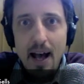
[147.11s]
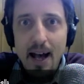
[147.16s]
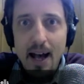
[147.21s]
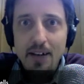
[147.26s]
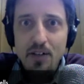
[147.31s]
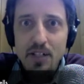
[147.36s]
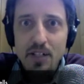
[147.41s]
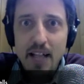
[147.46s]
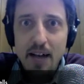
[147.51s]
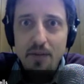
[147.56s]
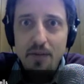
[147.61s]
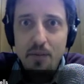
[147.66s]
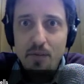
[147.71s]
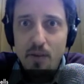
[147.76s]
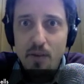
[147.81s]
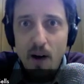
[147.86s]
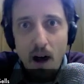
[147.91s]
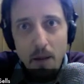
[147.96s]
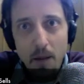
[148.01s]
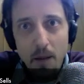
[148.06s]
I just have a
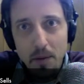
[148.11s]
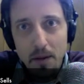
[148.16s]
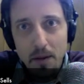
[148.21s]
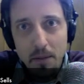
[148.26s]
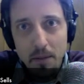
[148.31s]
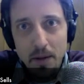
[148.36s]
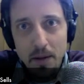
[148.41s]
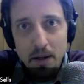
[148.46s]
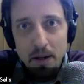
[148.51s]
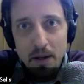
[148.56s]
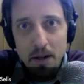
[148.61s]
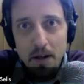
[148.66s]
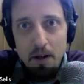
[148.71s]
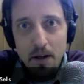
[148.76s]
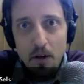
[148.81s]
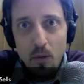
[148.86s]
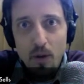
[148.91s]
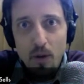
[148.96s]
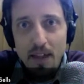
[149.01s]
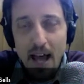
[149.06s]
problem
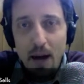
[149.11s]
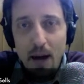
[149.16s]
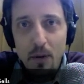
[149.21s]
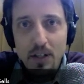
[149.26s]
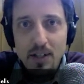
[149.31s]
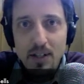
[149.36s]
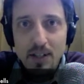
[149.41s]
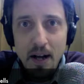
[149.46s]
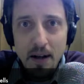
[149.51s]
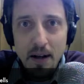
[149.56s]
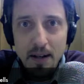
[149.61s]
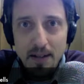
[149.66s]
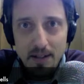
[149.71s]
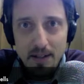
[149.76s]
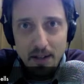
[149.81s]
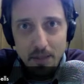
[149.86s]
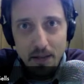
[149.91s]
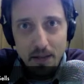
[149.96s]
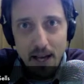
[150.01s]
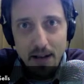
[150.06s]
with how it's done in
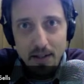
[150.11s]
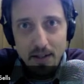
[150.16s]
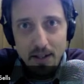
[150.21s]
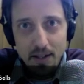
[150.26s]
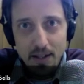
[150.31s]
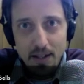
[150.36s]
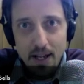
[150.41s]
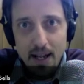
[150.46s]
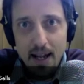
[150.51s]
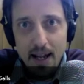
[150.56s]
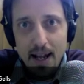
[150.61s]
some cases.